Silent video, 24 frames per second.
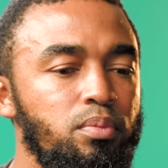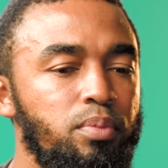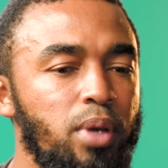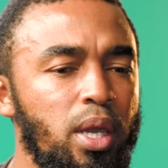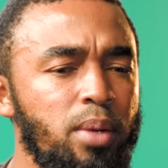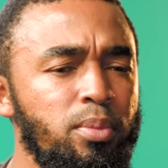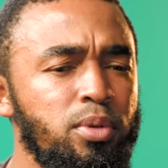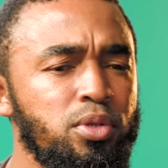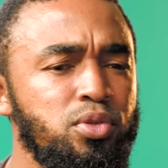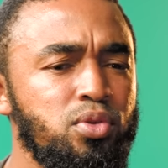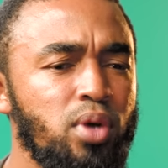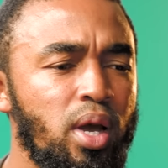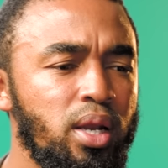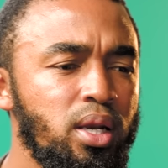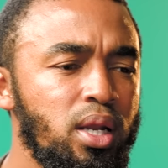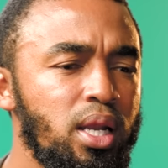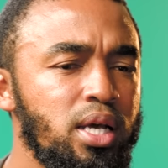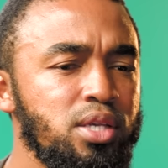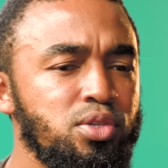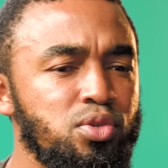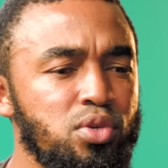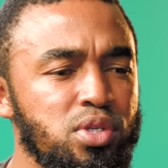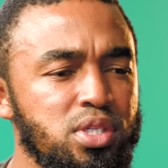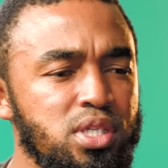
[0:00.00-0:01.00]
be able to
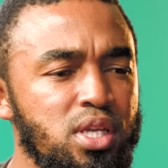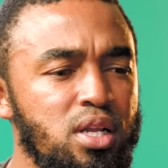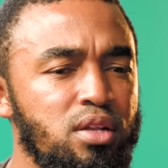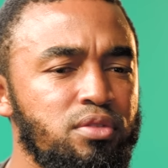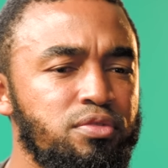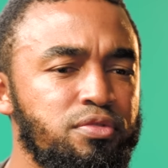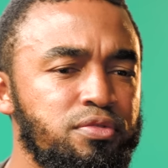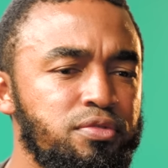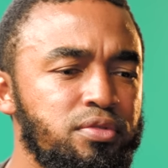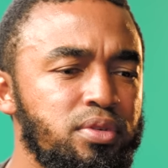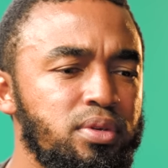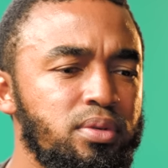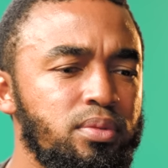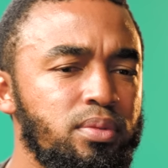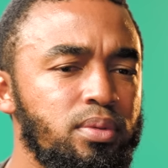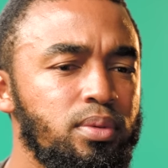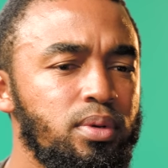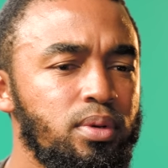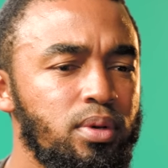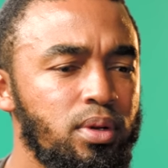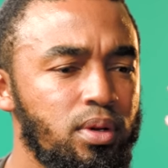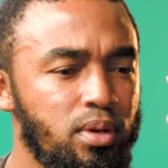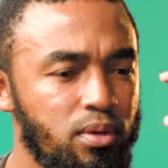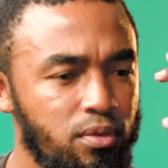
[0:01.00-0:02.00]
analyze yourself
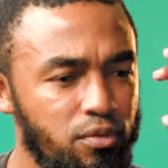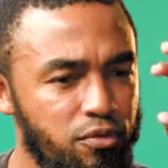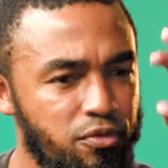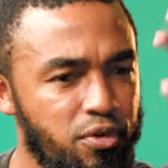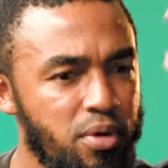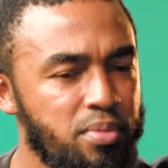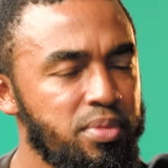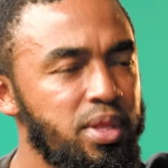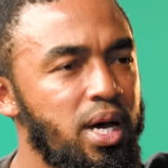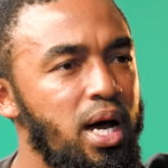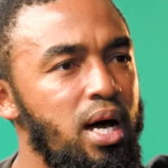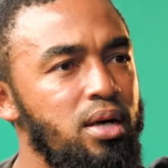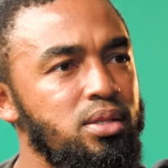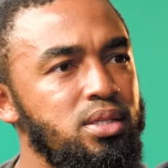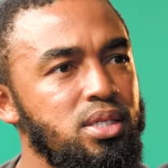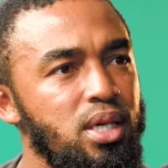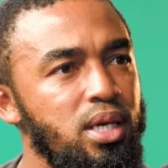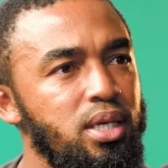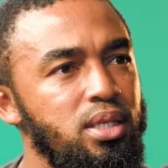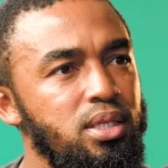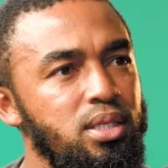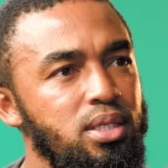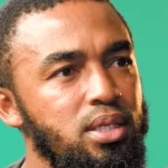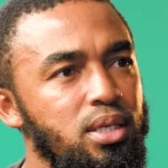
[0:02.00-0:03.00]
from the
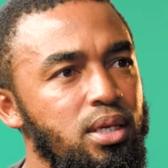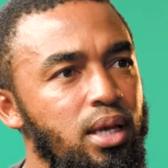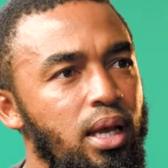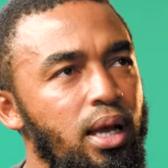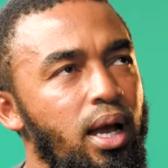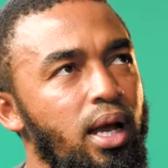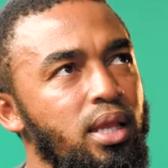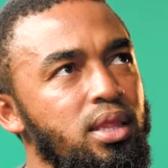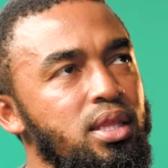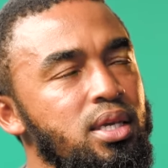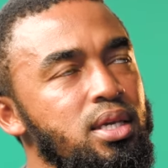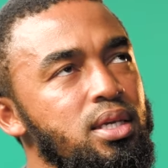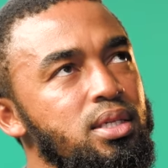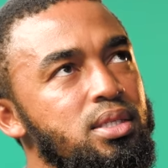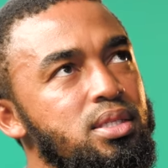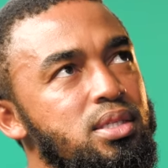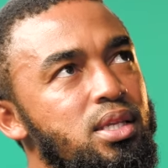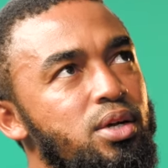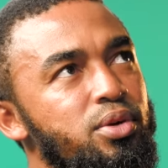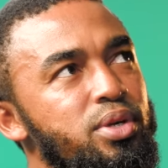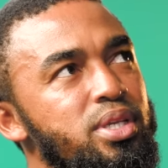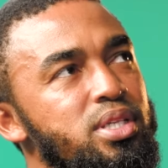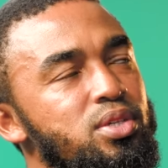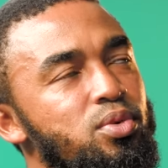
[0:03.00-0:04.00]
outside. I think
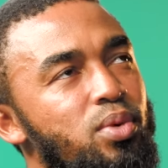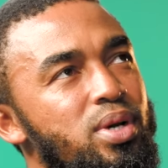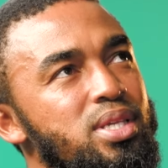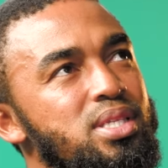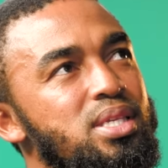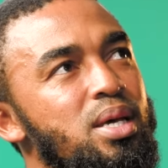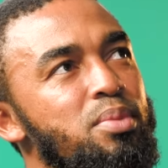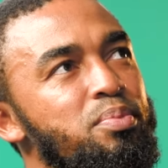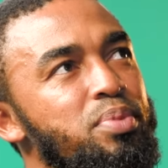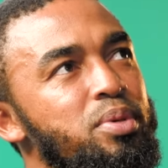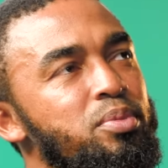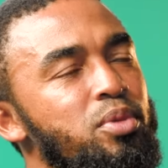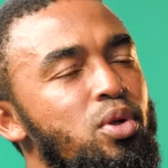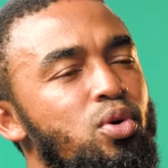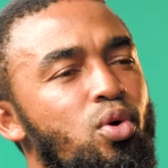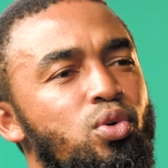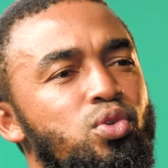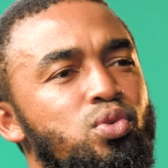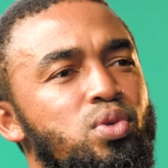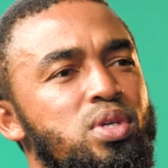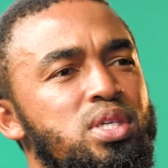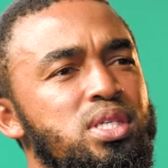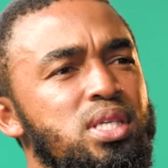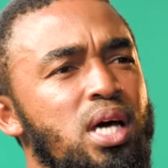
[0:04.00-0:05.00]
it's the reason why some people
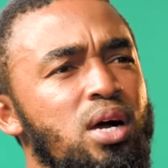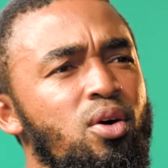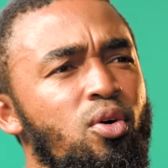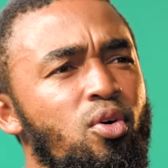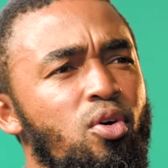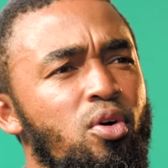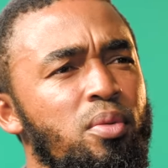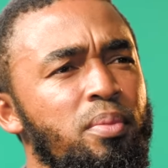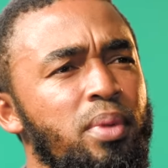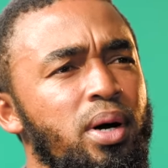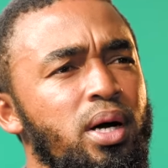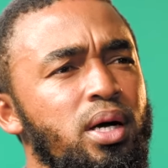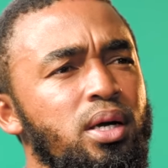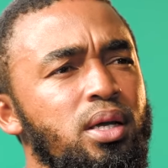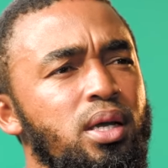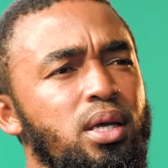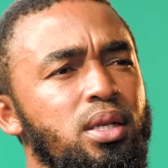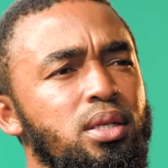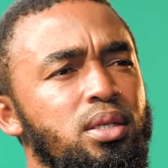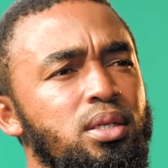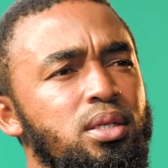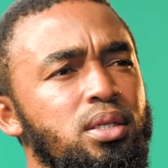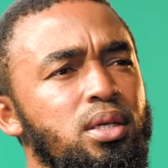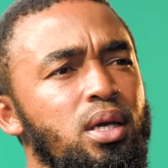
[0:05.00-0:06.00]
go to izangoma
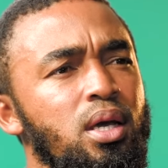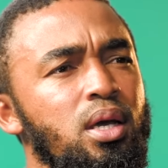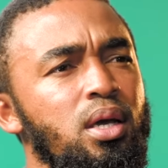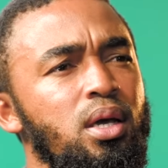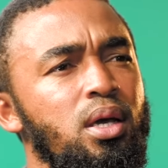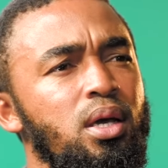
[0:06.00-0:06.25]
and